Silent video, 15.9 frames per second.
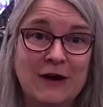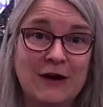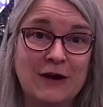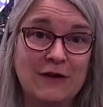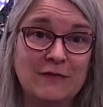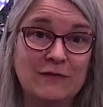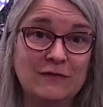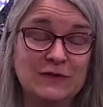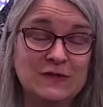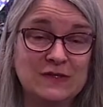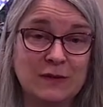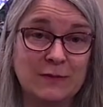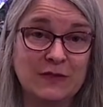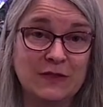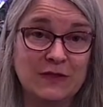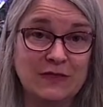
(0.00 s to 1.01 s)
of
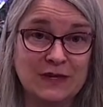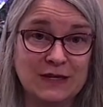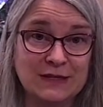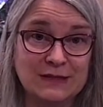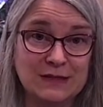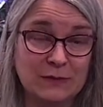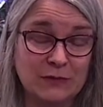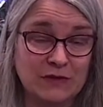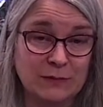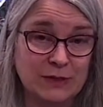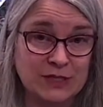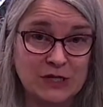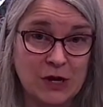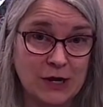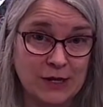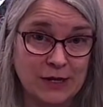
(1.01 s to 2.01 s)
some of the things that we've
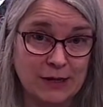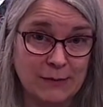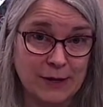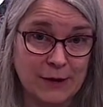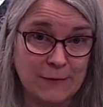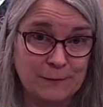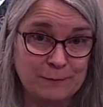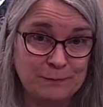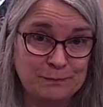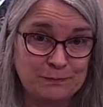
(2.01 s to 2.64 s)
been talking about.